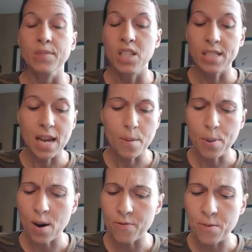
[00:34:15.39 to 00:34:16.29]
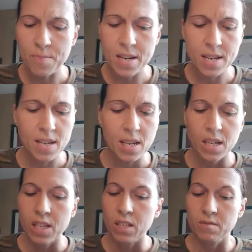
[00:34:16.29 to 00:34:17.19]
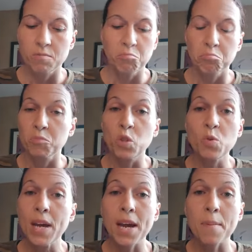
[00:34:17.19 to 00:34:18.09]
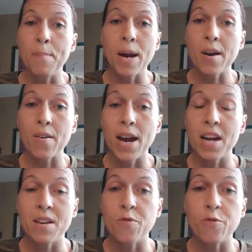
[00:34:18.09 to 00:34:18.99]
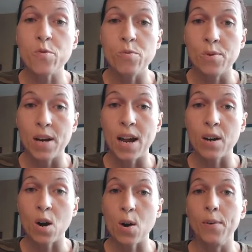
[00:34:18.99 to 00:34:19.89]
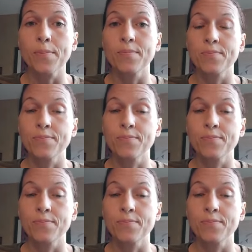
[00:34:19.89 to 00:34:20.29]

He said, apart from me, you can't bear any fruit at all.